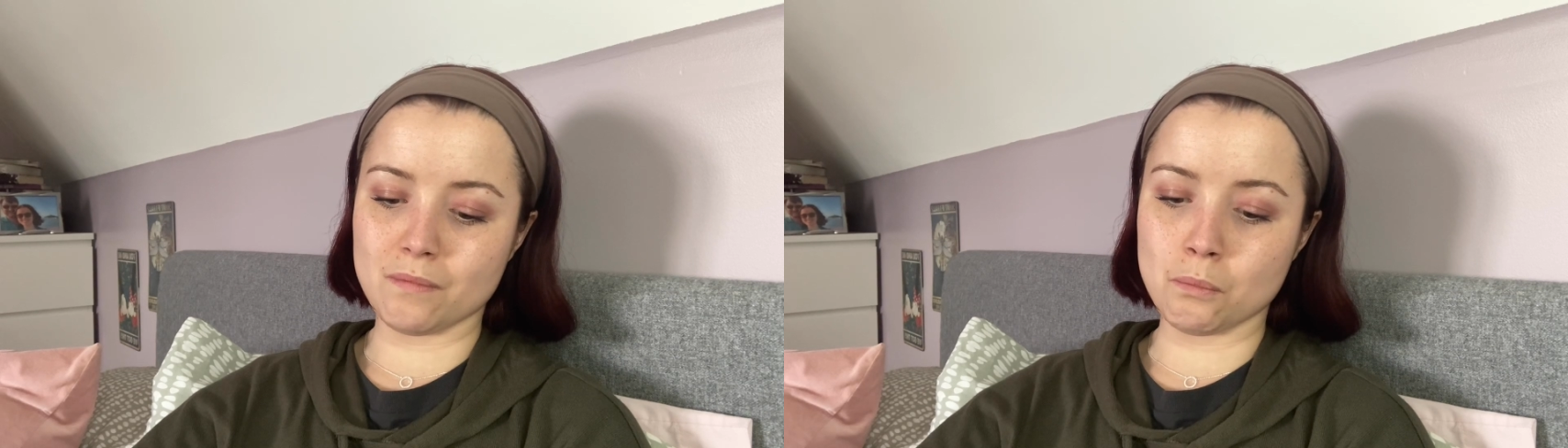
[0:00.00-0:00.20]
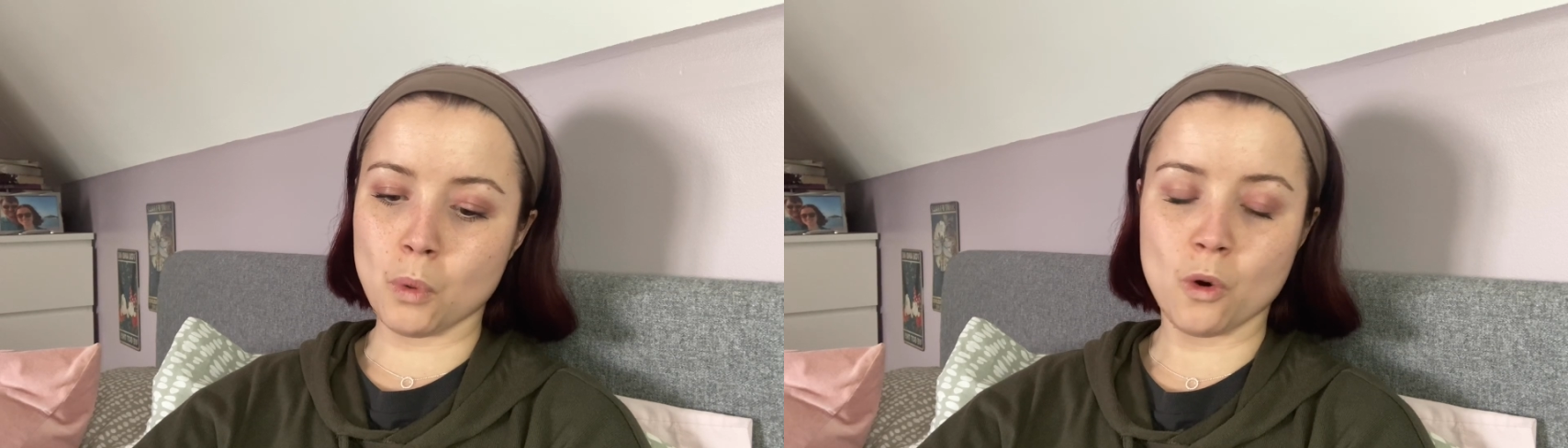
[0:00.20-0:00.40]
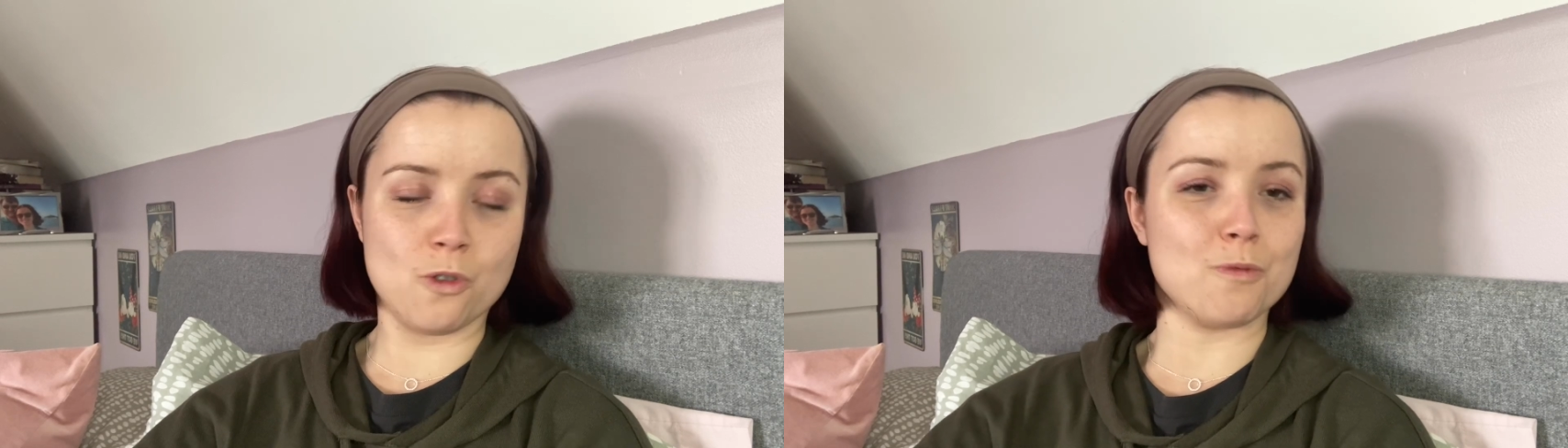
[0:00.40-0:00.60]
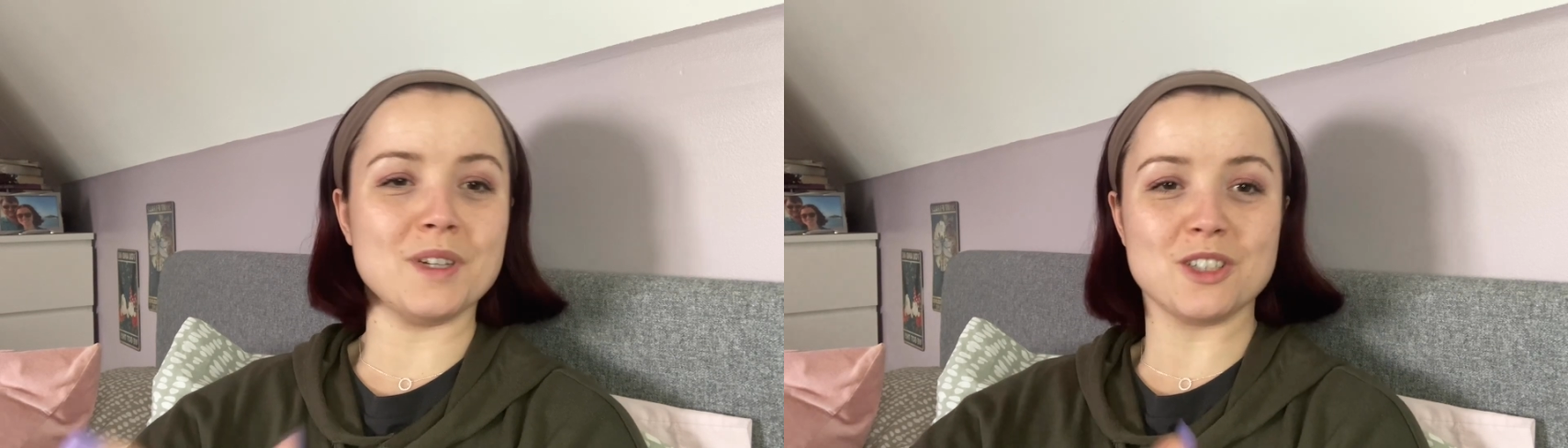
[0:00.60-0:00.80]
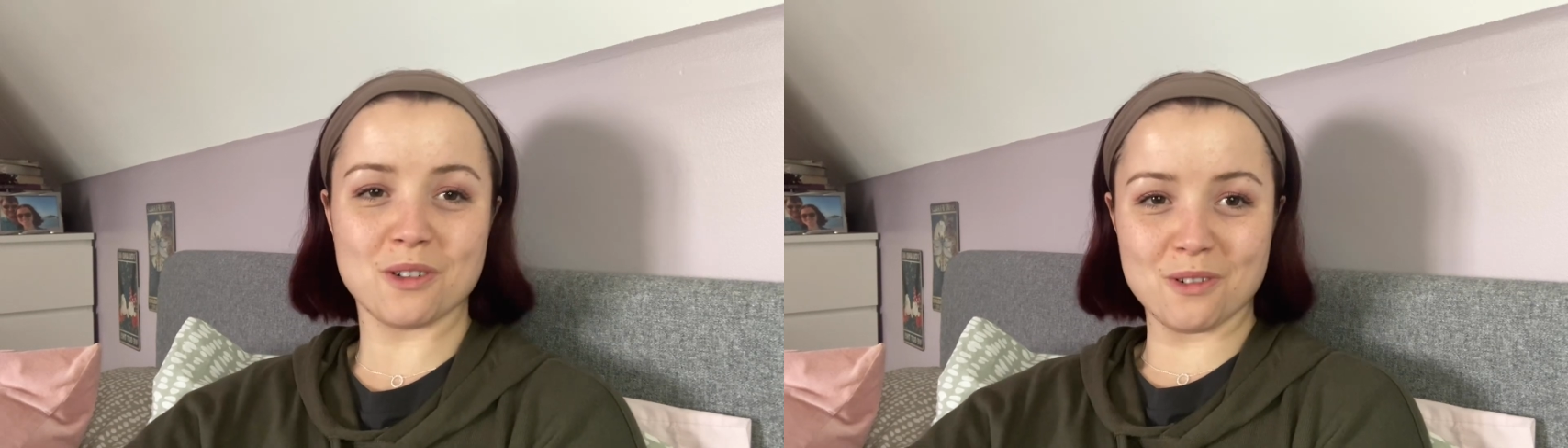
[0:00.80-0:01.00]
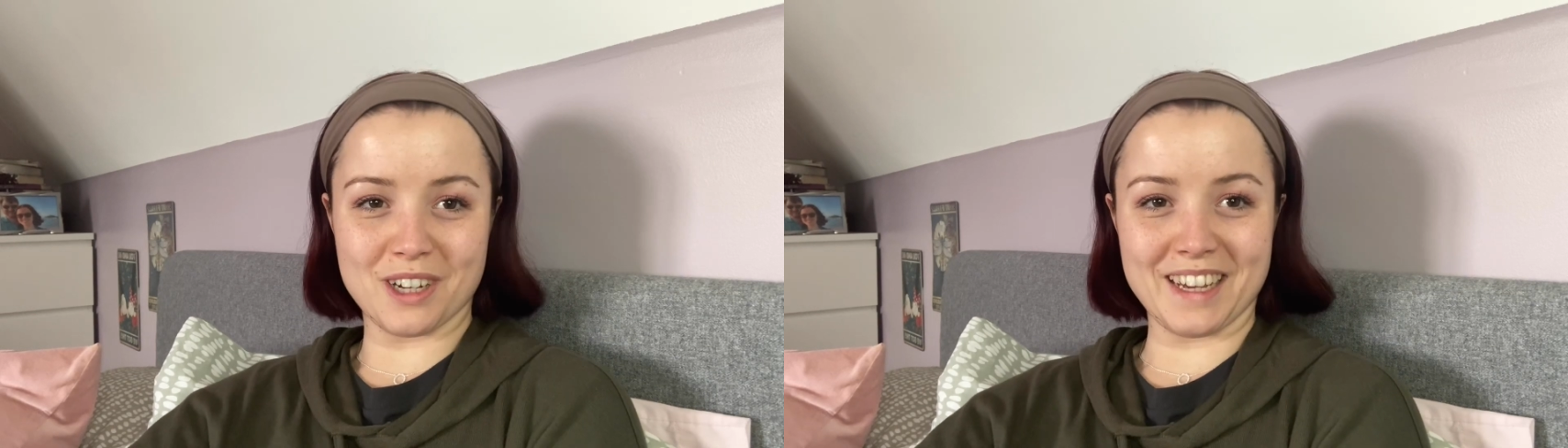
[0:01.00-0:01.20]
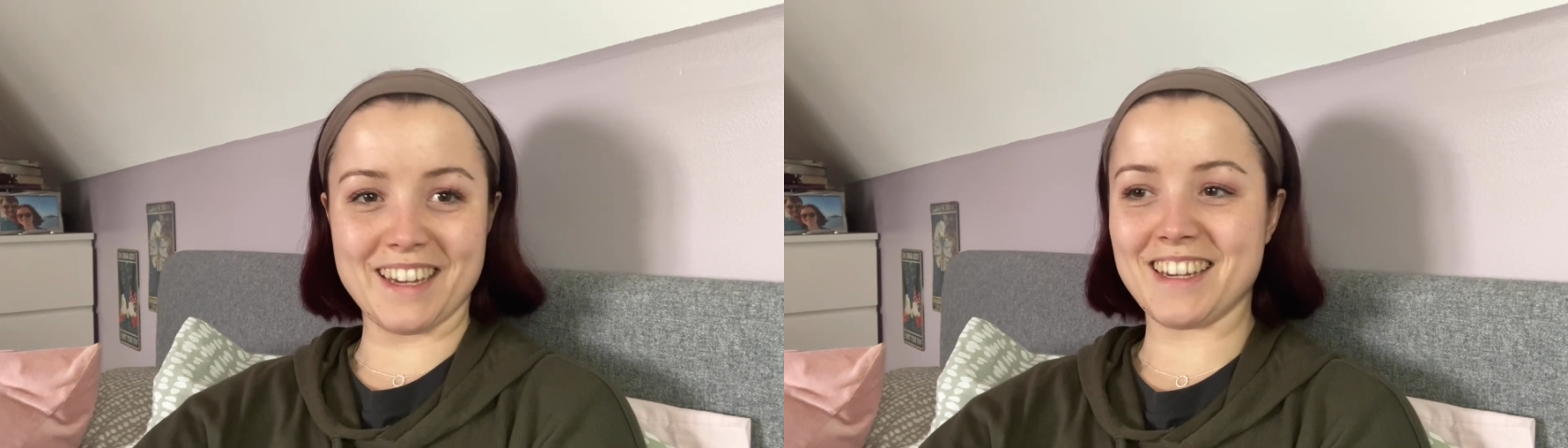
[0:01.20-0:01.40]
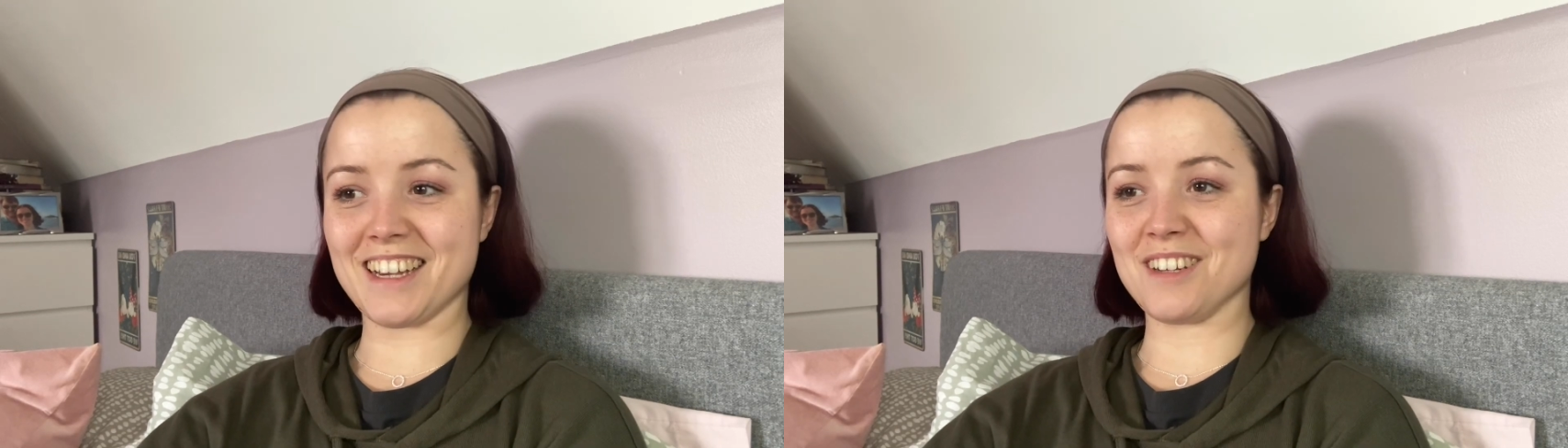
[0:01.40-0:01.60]
more of me
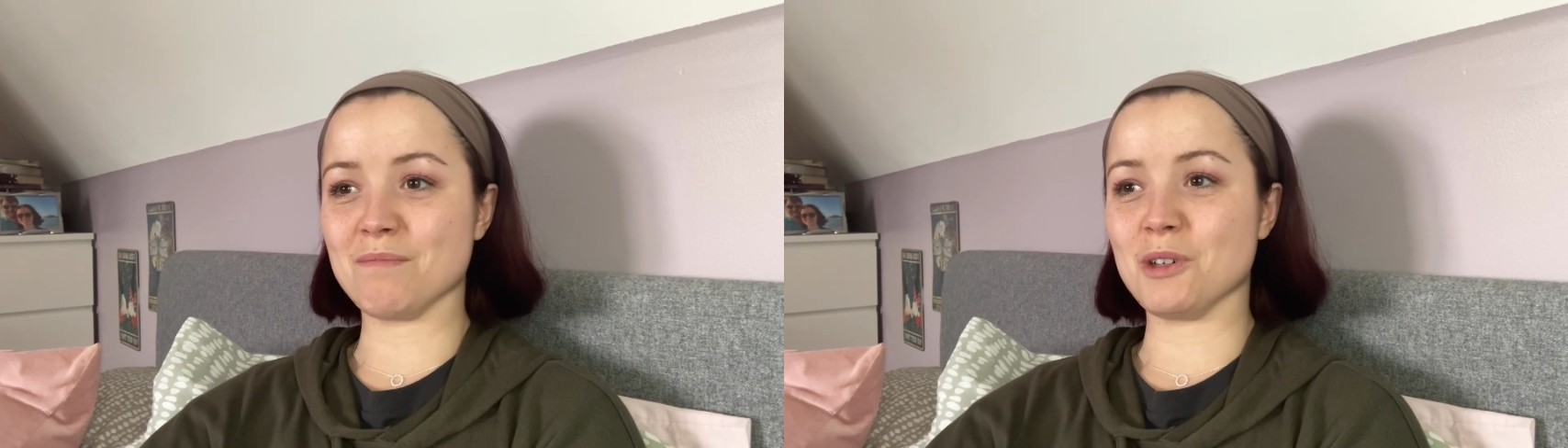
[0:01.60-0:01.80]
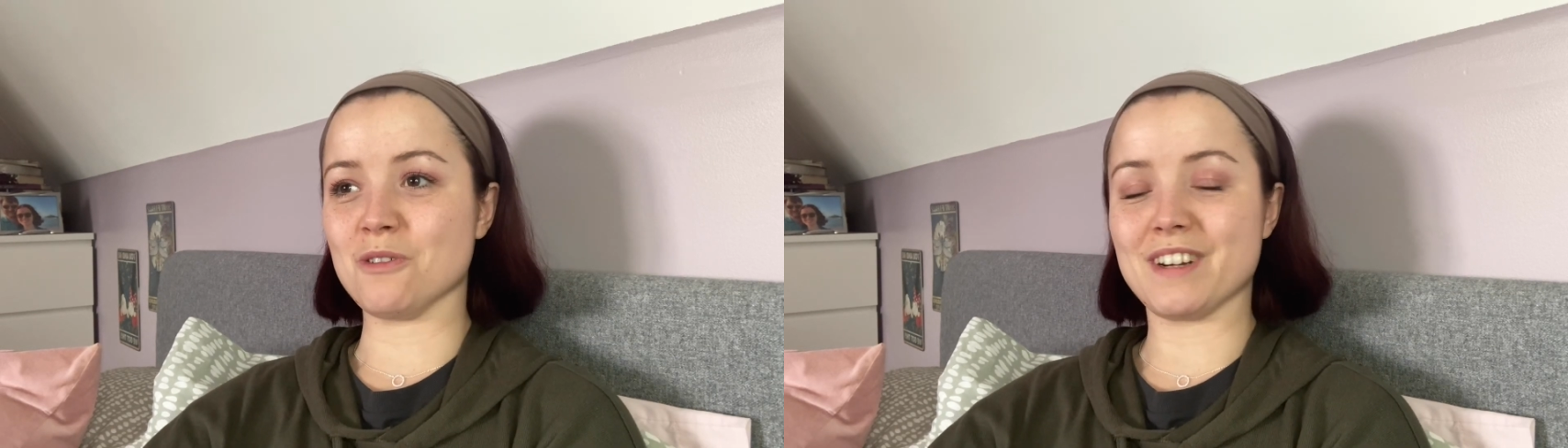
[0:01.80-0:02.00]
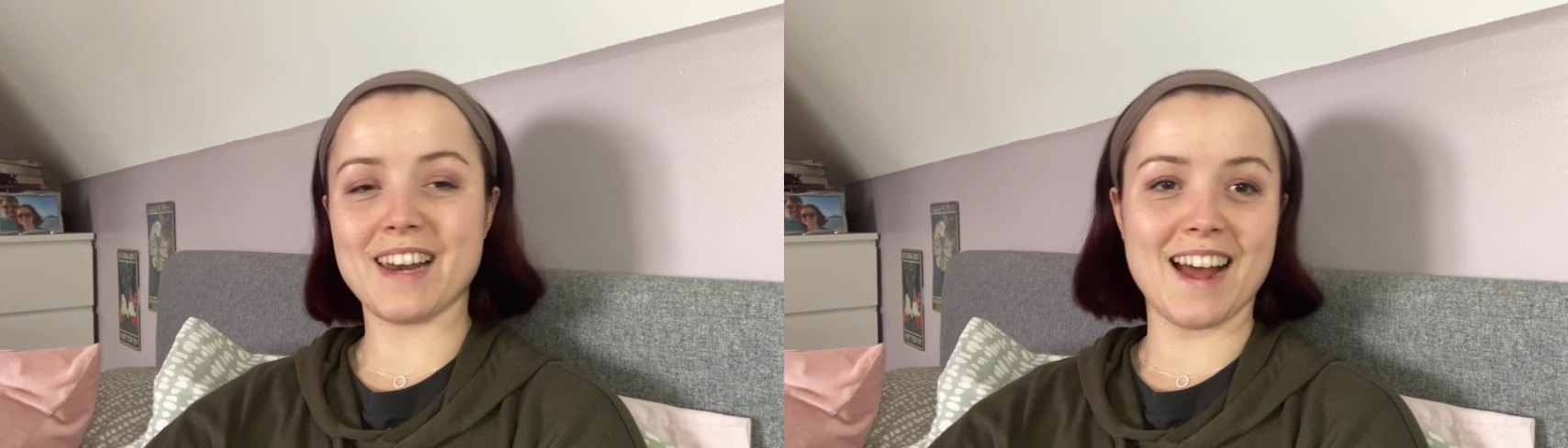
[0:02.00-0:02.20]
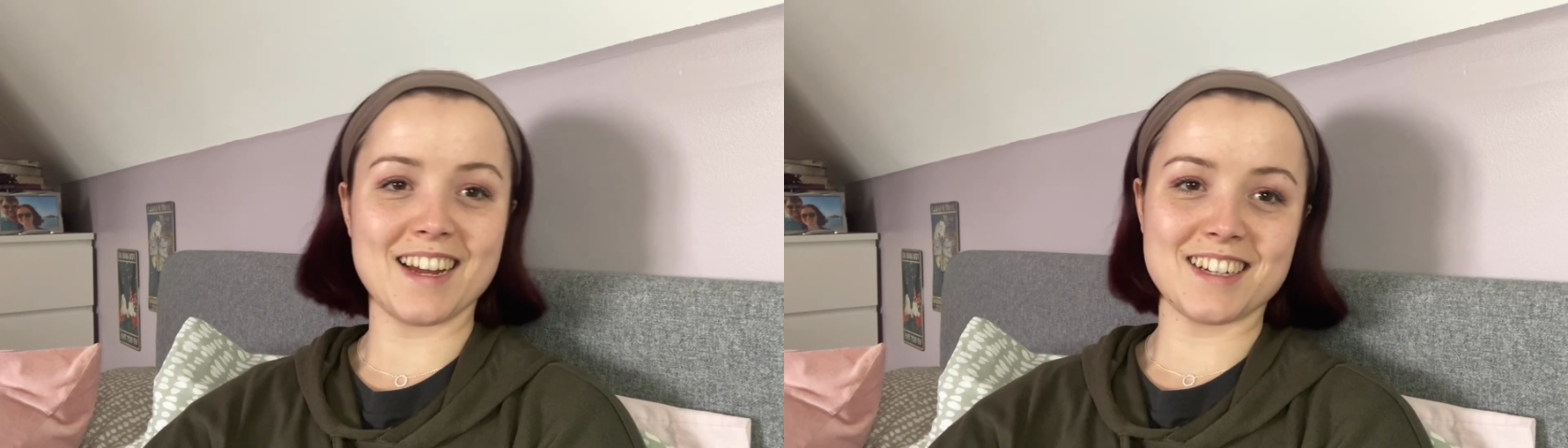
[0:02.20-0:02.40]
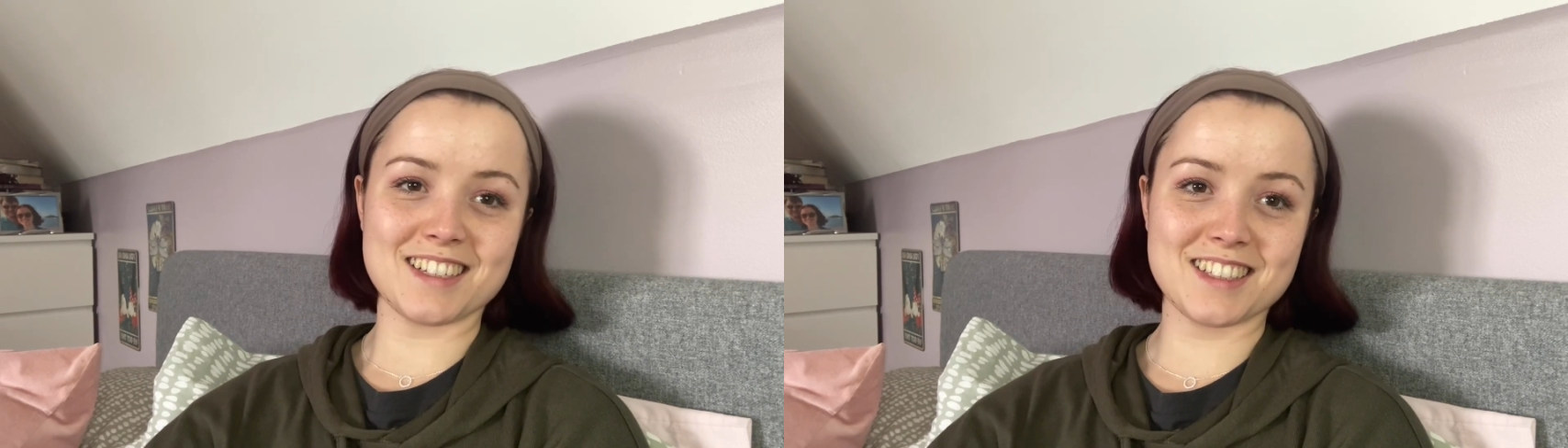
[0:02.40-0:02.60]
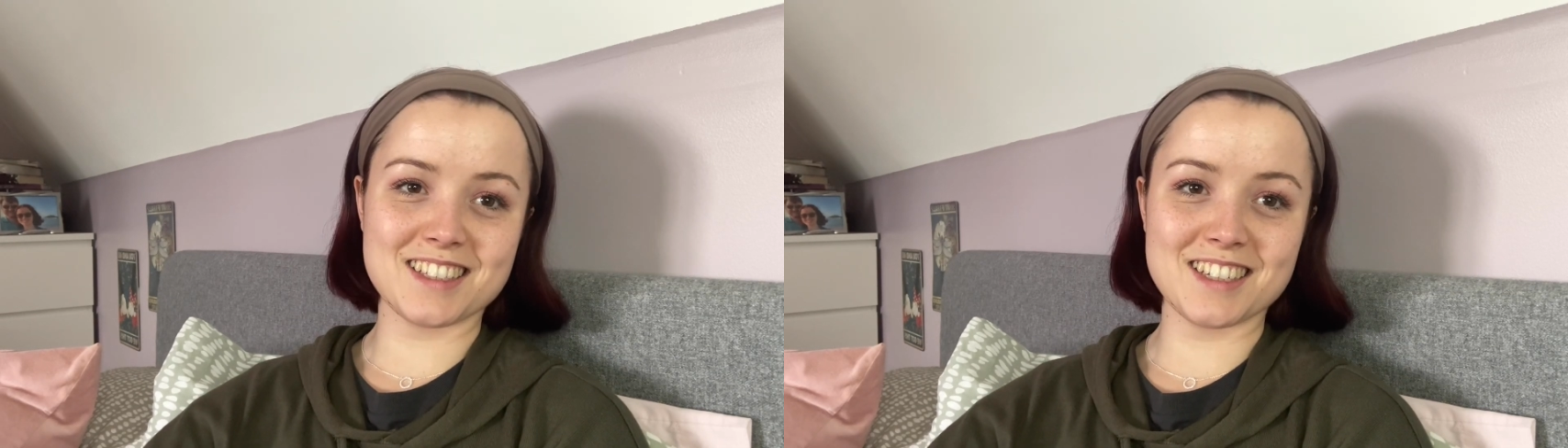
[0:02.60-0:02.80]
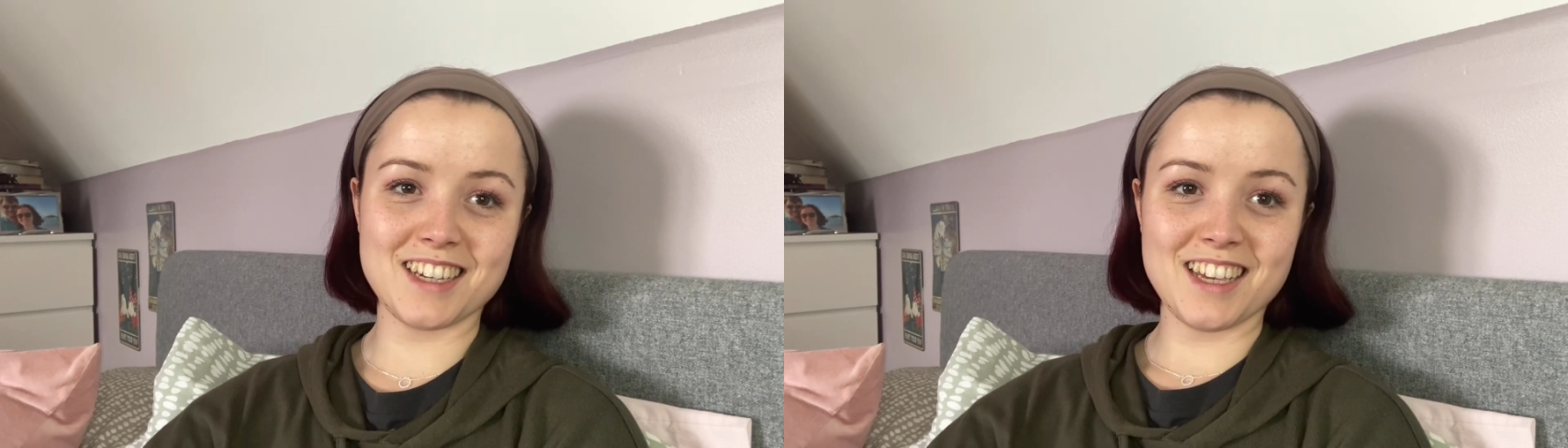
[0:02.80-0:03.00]
talking and more relaxed,